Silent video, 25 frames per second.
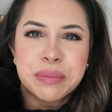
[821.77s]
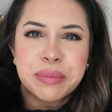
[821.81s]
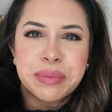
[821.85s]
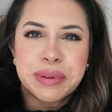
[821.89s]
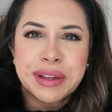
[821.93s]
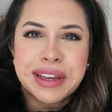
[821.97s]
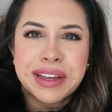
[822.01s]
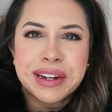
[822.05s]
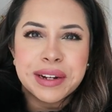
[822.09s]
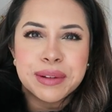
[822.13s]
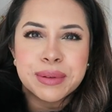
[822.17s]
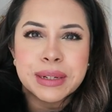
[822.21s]

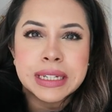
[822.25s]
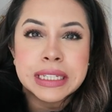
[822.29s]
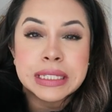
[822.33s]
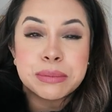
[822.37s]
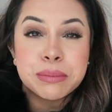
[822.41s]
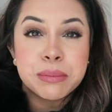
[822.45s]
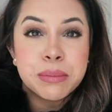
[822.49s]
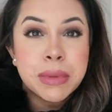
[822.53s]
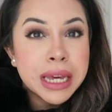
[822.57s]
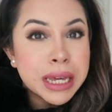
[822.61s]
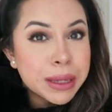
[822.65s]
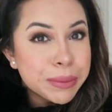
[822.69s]
But
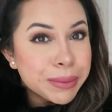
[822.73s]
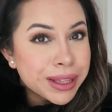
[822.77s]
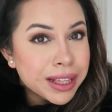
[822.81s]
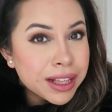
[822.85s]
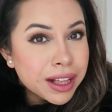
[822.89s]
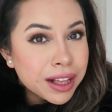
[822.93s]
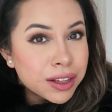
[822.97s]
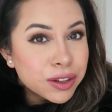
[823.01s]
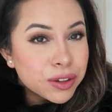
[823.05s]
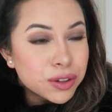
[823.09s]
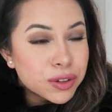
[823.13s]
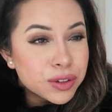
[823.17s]
anyways,
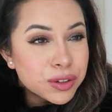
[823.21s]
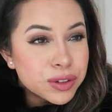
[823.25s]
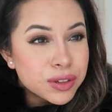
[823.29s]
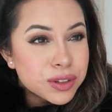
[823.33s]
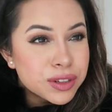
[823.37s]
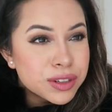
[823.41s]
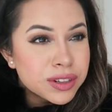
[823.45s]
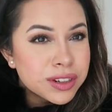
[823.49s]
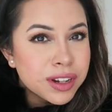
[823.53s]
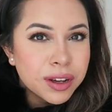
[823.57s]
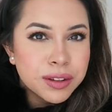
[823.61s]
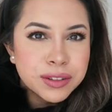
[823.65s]
maybe I
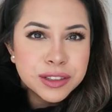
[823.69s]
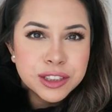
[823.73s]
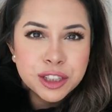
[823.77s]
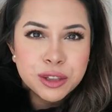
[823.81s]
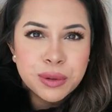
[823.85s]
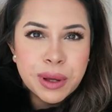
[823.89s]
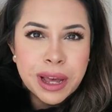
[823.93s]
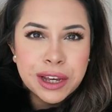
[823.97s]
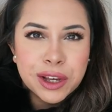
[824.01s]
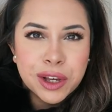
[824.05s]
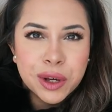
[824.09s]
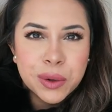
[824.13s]
could, no, it's
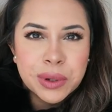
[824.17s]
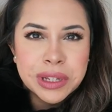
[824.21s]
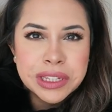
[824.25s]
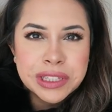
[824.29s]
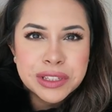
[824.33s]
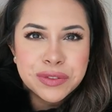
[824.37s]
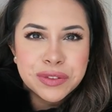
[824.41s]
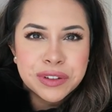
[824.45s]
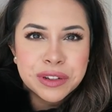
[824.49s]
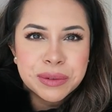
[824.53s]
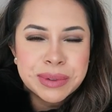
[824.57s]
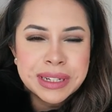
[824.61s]
too
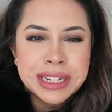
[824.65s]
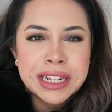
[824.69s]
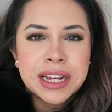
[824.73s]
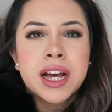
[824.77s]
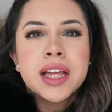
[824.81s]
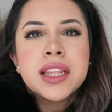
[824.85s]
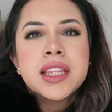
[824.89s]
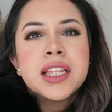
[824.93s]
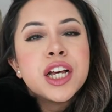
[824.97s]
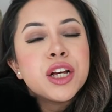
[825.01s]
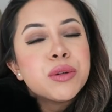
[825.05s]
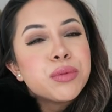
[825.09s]
echoey to film in
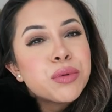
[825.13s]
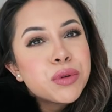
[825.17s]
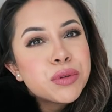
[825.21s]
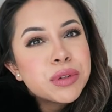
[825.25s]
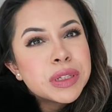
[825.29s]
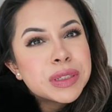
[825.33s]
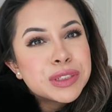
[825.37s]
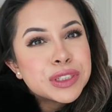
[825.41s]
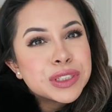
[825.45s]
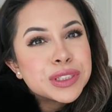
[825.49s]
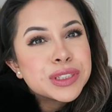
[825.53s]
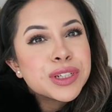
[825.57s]
here. I think I'll
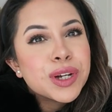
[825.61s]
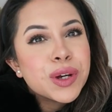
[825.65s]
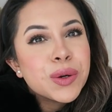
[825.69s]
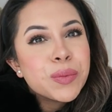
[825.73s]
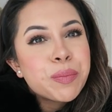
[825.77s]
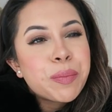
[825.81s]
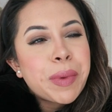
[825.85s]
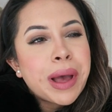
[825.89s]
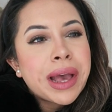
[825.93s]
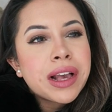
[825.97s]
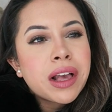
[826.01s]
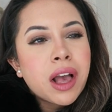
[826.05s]
probably just go
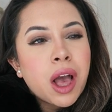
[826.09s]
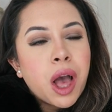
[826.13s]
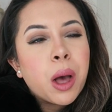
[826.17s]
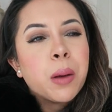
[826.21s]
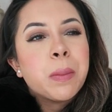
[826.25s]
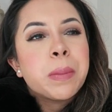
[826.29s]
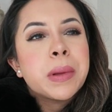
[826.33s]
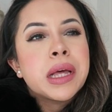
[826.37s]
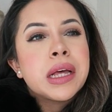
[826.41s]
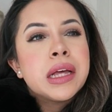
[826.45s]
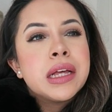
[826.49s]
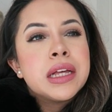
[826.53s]
back
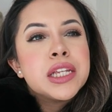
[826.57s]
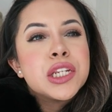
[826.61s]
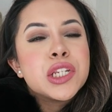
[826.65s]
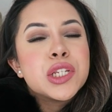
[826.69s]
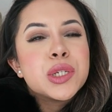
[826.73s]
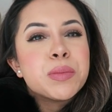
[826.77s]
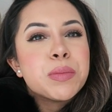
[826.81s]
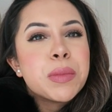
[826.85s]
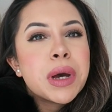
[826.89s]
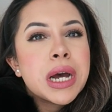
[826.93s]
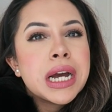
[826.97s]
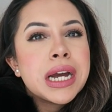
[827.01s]
up
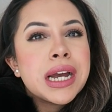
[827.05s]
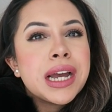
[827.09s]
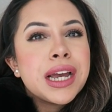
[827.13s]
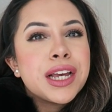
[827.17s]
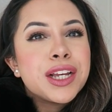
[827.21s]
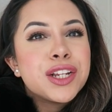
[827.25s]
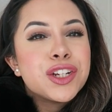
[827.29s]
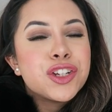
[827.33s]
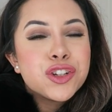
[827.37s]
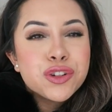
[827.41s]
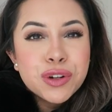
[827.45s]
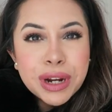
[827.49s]
to
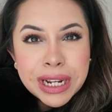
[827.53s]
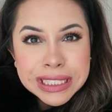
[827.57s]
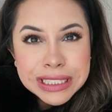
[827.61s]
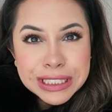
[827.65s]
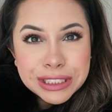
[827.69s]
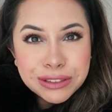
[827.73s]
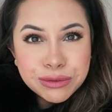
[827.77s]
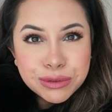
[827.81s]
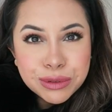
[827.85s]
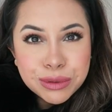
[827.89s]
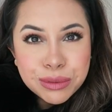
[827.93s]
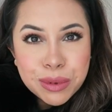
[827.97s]
my
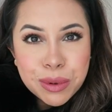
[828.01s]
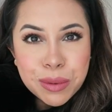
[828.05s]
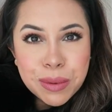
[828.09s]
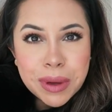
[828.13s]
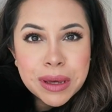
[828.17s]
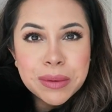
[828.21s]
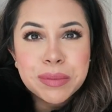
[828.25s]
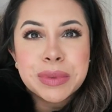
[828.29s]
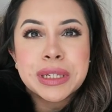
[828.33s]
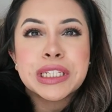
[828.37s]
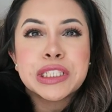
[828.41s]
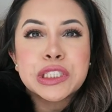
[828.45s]
dressing room and
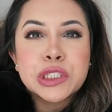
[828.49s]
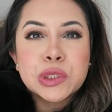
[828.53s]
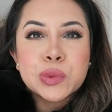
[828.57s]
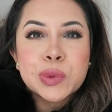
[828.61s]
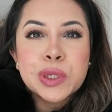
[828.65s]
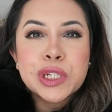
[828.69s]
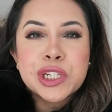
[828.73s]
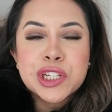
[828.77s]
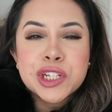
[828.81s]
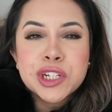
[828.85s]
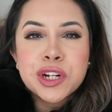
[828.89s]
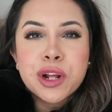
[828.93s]
maybe
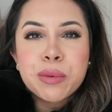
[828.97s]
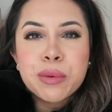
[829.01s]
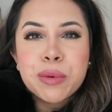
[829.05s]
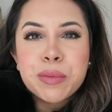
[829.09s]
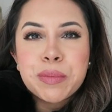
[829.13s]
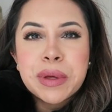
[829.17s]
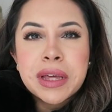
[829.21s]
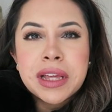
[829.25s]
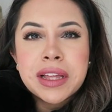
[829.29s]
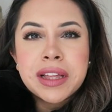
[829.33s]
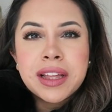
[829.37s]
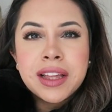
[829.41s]
switch it up
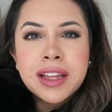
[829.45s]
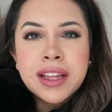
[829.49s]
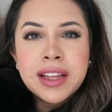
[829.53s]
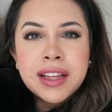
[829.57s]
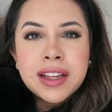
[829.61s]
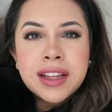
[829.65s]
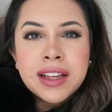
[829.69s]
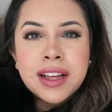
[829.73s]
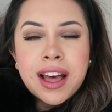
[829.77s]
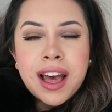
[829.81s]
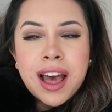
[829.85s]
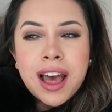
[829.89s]
a bit.
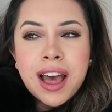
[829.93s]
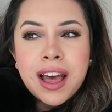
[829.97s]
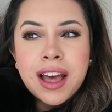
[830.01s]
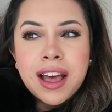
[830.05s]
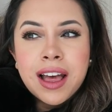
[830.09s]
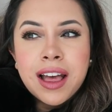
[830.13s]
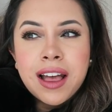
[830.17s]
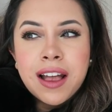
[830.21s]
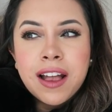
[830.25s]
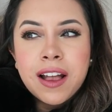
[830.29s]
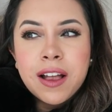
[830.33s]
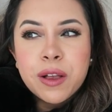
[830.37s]

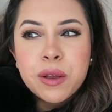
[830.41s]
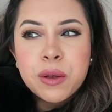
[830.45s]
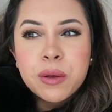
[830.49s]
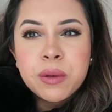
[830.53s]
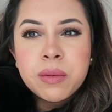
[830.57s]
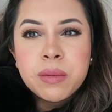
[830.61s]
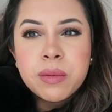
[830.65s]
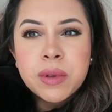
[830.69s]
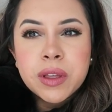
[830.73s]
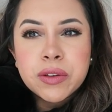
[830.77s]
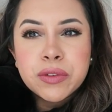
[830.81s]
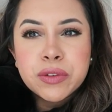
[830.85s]

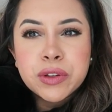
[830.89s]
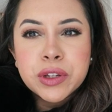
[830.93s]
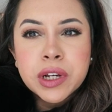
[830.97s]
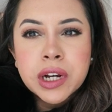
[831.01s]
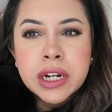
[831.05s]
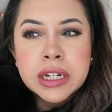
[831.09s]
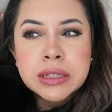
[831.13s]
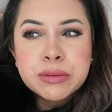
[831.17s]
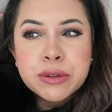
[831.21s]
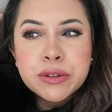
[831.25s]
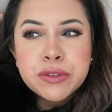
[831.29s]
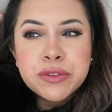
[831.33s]
Um, if you
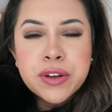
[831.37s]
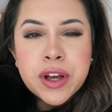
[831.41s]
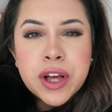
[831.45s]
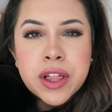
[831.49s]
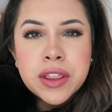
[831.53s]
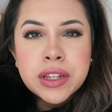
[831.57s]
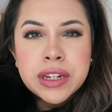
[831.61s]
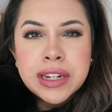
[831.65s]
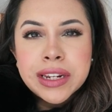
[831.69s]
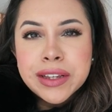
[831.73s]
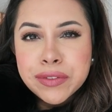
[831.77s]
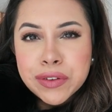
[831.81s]
guys
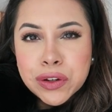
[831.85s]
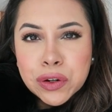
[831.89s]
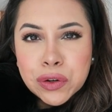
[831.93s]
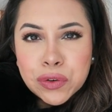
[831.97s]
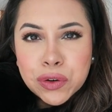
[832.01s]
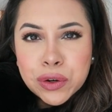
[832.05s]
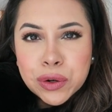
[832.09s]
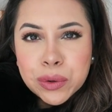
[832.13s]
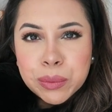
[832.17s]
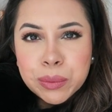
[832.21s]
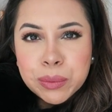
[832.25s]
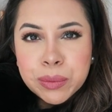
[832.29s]
prefer the living
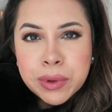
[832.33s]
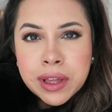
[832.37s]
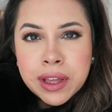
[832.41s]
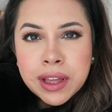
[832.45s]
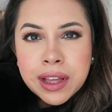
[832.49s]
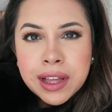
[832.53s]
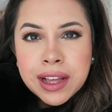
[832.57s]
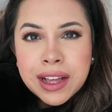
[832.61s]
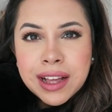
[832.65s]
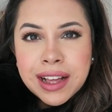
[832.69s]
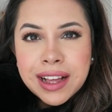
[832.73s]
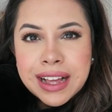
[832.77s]
room,
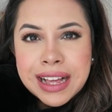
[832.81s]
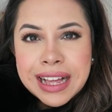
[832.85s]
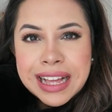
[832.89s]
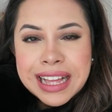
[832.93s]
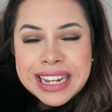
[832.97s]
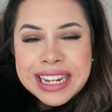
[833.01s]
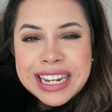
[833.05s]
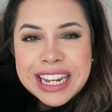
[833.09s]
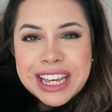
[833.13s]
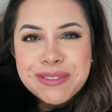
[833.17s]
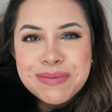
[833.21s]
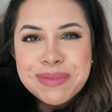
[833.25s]

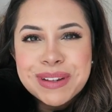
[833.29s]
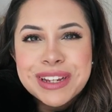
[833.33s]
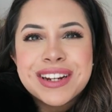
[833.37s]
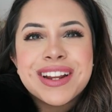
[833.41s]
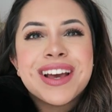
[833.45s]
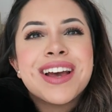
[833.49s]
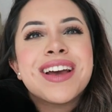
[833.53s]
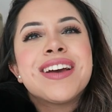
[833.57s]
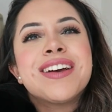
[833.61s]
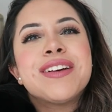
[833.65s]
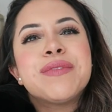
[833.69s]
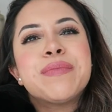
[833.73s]
uh, let me
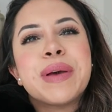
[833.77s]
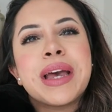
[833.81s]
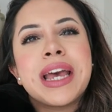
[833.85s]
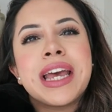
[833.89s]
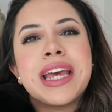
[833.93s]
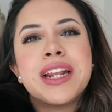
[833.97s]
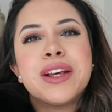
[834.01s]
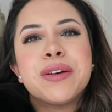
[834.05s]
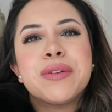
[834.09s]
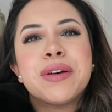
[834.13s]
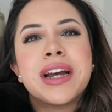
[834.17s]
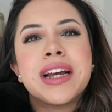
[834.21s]
know. But
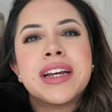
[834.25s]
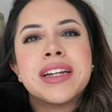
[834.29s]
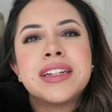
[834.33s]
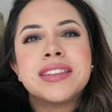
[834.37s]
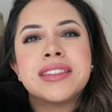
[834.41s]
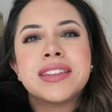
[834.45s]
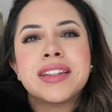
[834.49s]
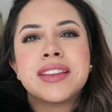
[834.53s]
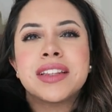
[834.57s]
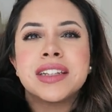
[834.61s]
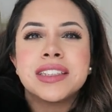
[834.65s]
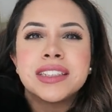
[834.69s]

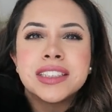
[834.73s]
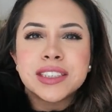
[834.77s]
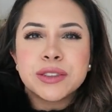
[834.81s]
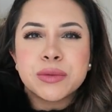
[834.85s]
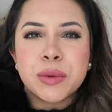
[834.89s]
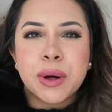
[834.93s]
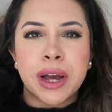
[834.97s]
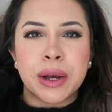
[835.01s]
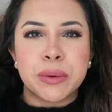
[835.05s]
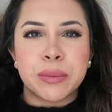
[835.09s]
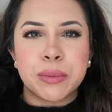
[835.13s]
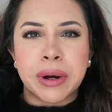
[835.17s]
anyways, this
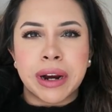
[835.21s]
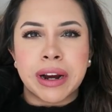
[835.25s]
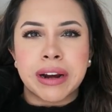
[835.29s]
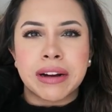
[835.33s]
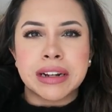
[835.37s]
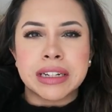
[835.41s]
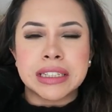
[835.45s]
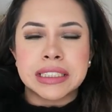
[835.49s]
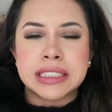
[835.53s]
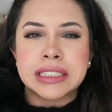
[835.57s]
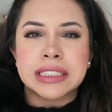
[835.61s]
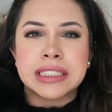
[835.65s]
is what I'm
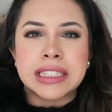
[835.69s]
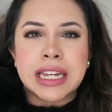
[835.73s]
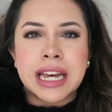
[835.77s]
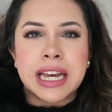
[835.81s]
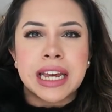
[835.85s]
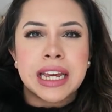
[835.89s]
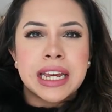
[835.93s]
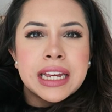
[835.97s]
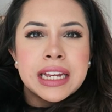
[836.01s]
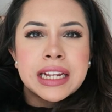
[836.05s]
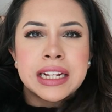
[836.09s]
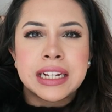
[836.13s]
wearing
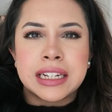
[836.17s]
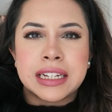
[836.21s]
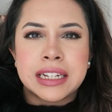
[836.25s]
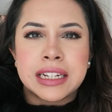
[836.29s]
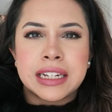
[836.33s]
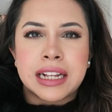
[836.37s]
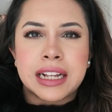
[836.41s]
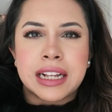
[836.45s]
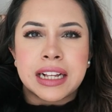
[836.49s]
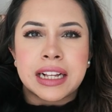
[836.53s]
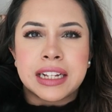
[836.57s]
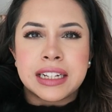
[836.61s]
today.
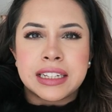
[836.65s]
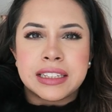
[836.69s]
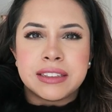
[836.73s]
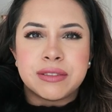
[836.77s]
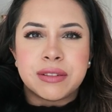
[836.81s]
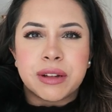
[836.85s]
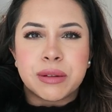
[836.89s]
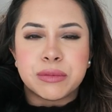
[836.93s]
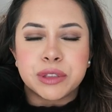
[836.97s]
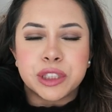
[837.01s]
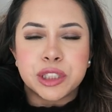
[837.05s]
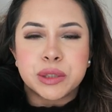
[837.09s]

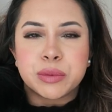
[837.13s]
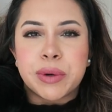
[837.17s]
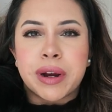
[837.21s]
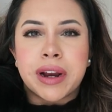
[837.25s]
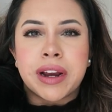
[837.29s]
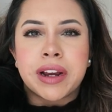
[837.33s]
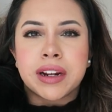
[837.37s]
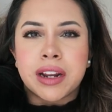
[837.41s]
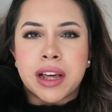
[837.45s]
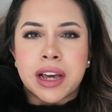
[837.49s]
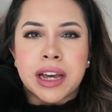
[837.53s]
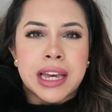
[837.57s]
Um, I'm just
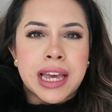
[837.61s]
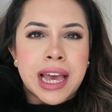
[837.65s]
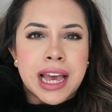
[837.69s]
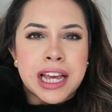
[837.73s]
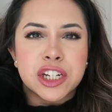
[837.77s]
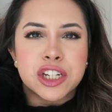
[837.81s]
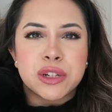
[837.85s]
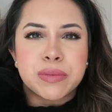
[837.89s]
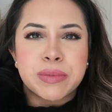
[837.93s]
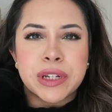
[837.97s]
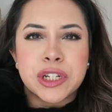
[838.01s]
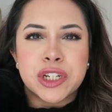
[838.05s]
wearing like a
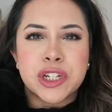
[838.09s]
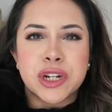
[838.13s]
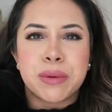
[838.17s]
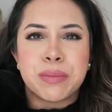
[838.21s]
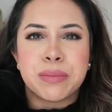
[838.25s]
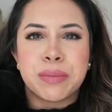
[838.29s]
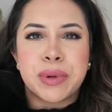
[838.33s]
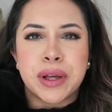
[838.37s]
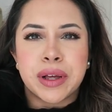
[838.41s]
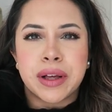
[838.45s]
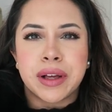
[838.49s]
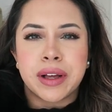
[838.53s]
cashmere
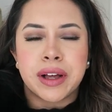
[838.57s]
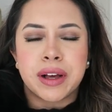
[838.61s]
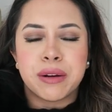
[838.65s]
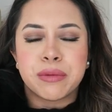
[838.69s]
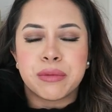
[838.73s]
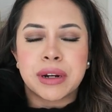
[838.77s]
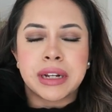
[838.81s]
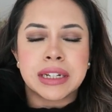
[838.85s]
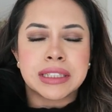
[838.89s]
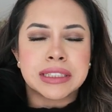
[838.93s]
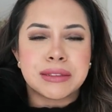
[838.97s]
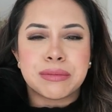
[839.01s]
jumper,
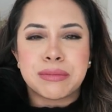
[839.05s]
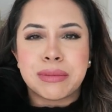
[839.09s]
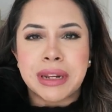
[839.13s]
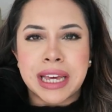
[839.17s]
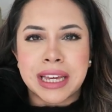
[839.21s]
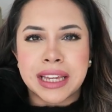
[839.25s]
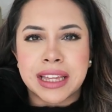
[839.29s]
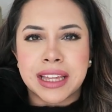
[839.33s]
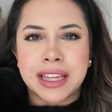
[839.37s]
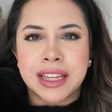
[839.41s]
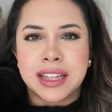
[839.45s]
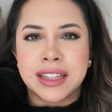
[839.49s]
I'm wearing some
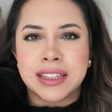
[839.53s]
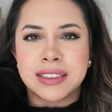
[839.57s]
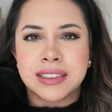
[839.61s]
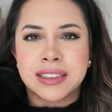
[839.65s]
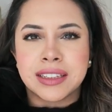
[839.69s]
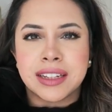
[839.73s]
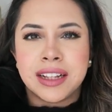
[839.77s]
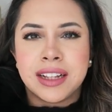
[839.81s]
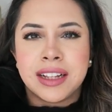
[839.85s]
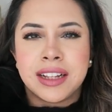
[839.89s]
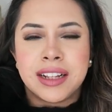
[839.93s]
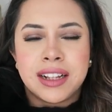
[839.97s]

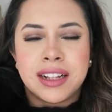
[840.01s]
leggings,